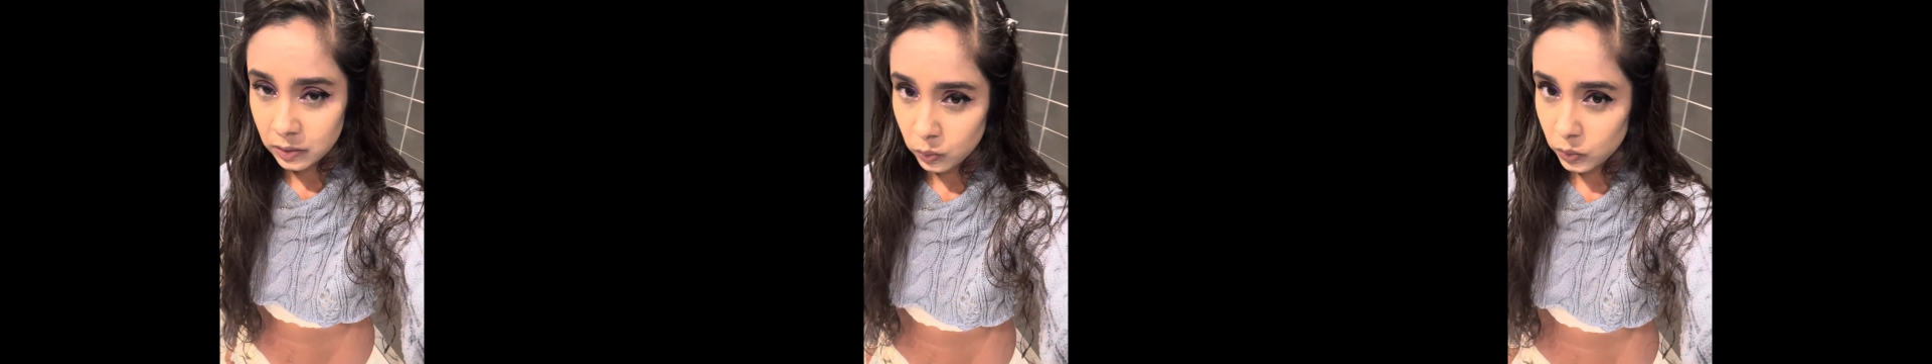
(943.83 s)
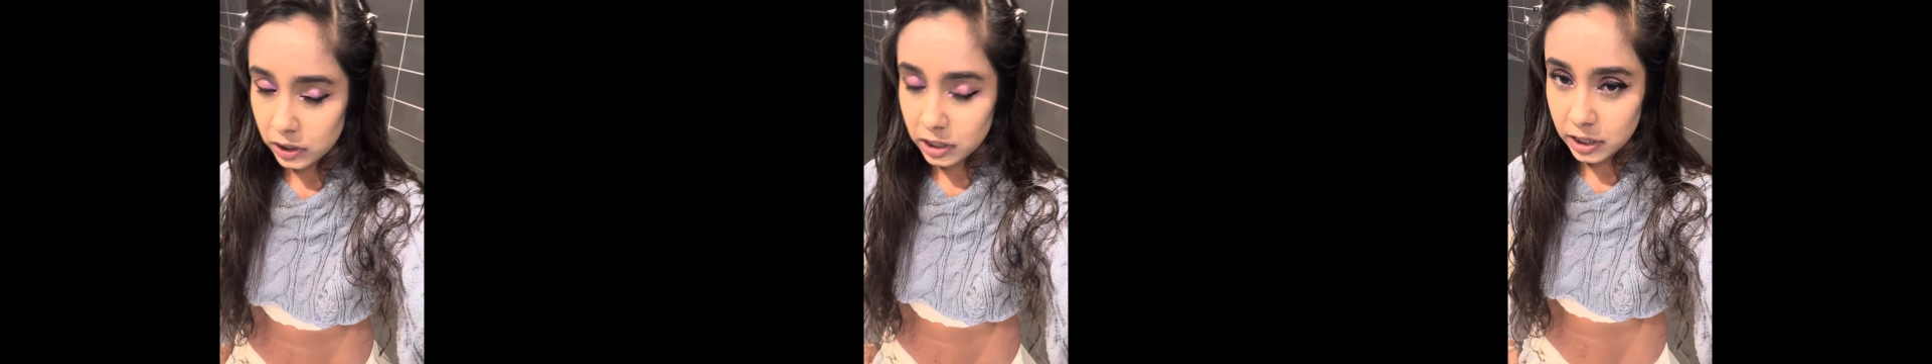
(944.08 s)

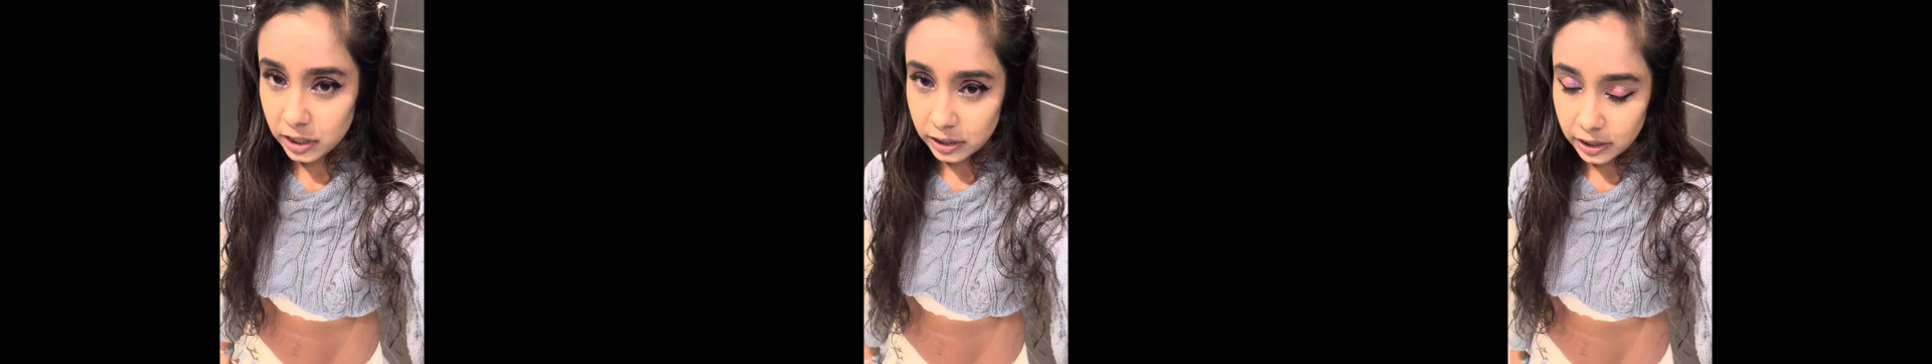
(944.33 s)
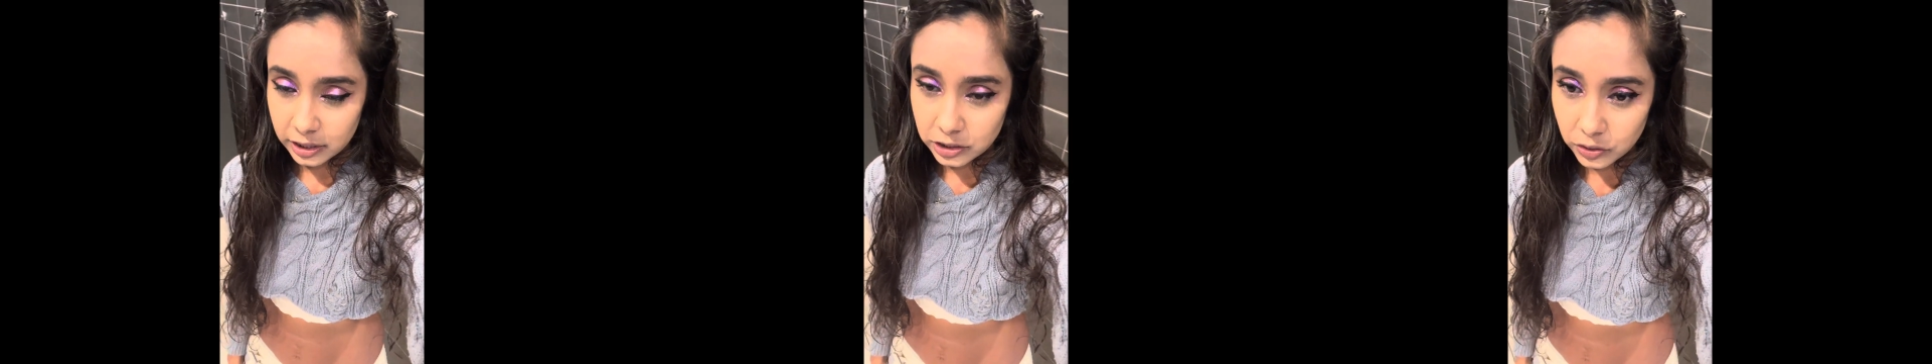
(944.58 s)
Really good at
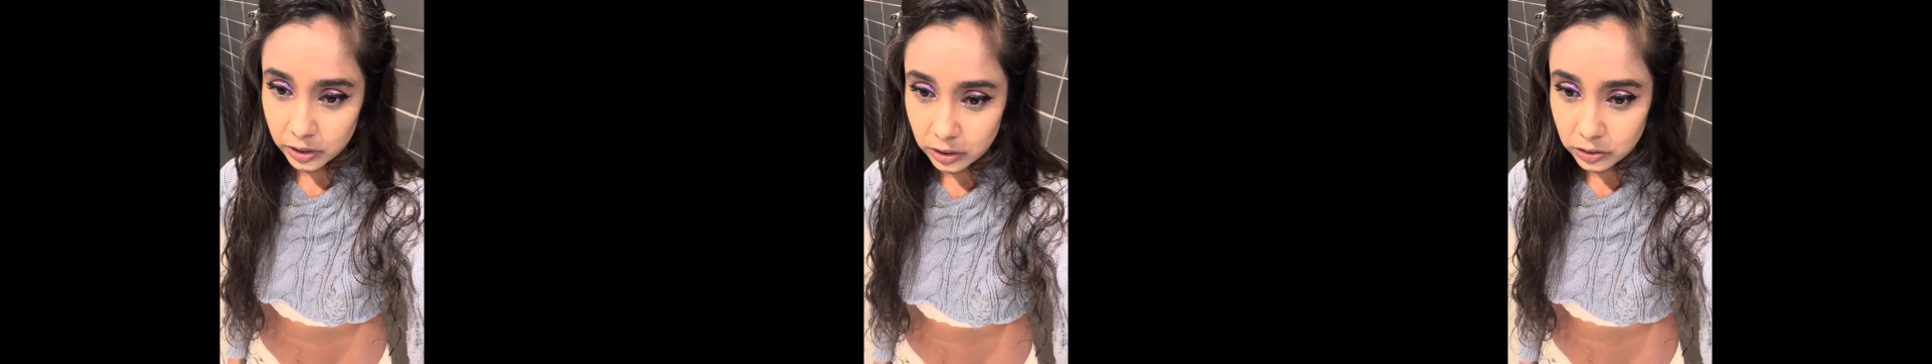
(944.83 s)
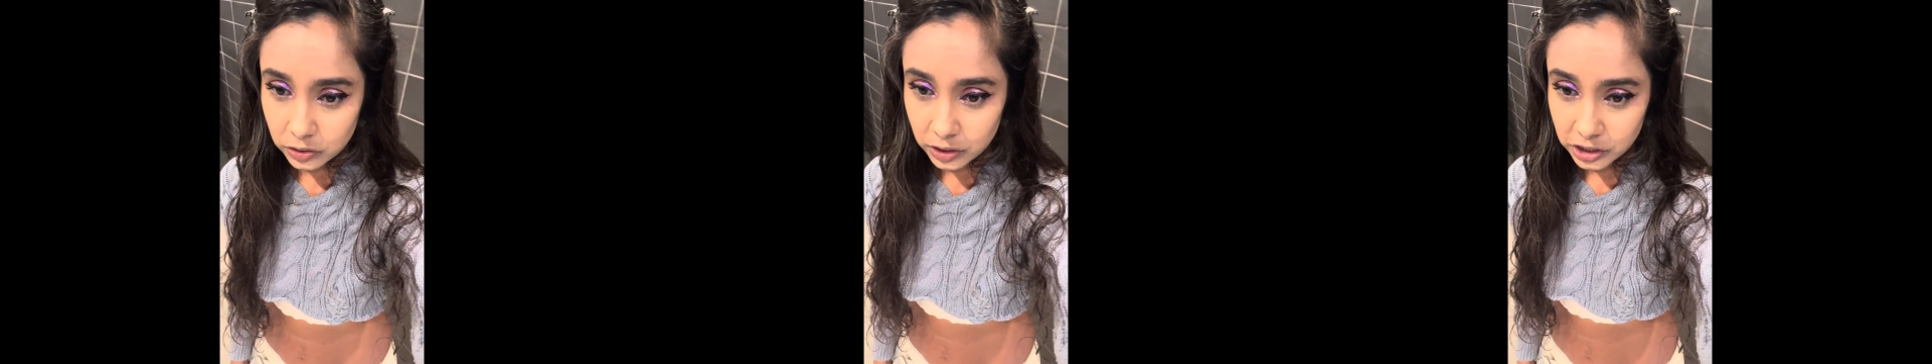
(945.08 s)
answering all
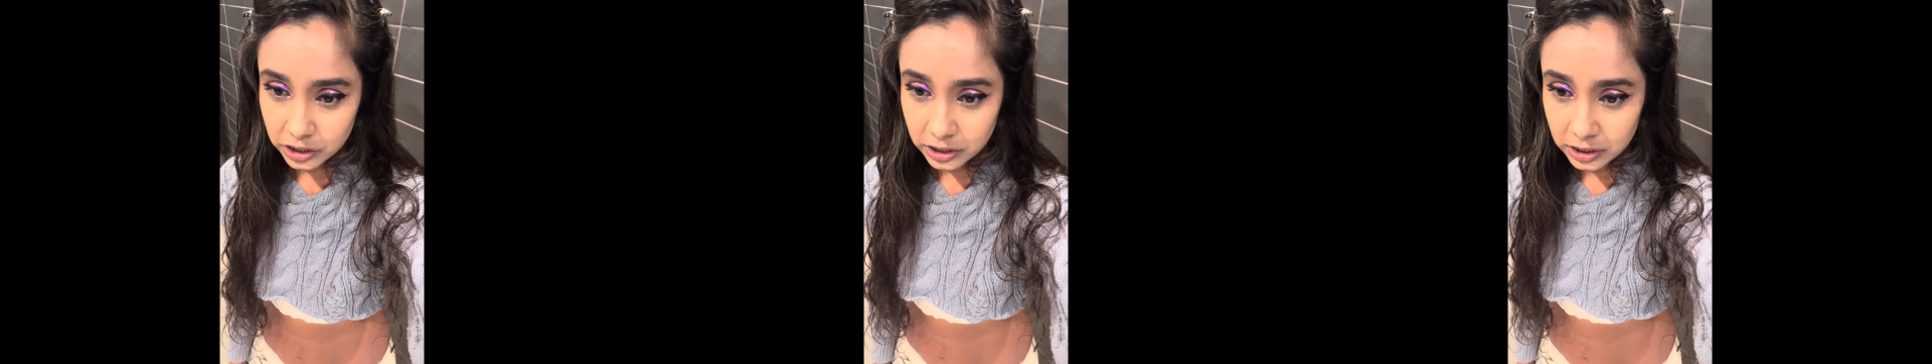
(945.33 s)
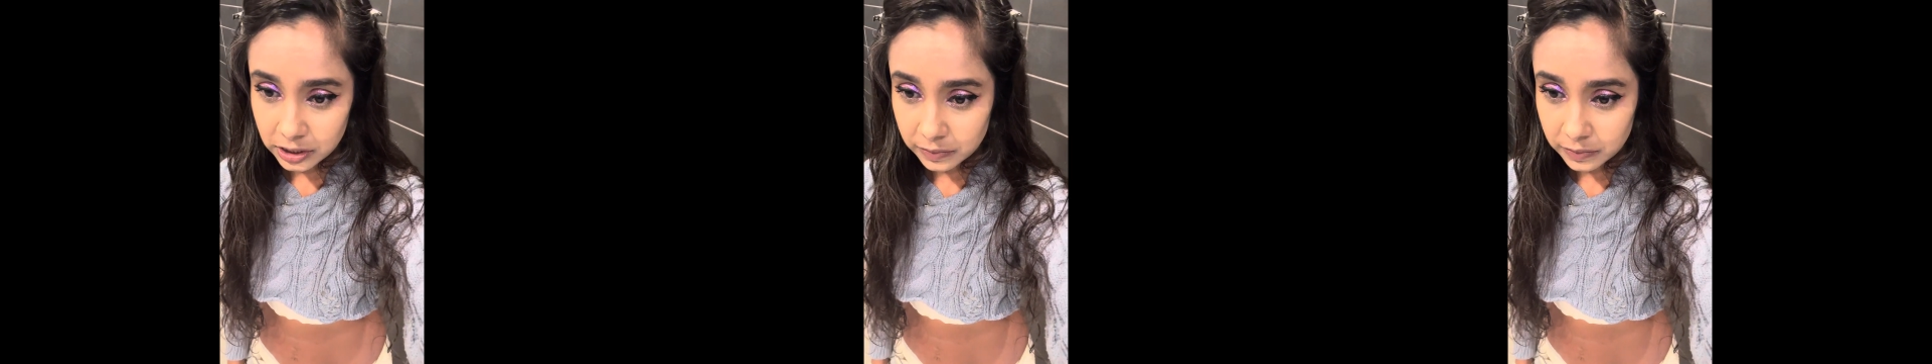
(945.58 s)
the questions.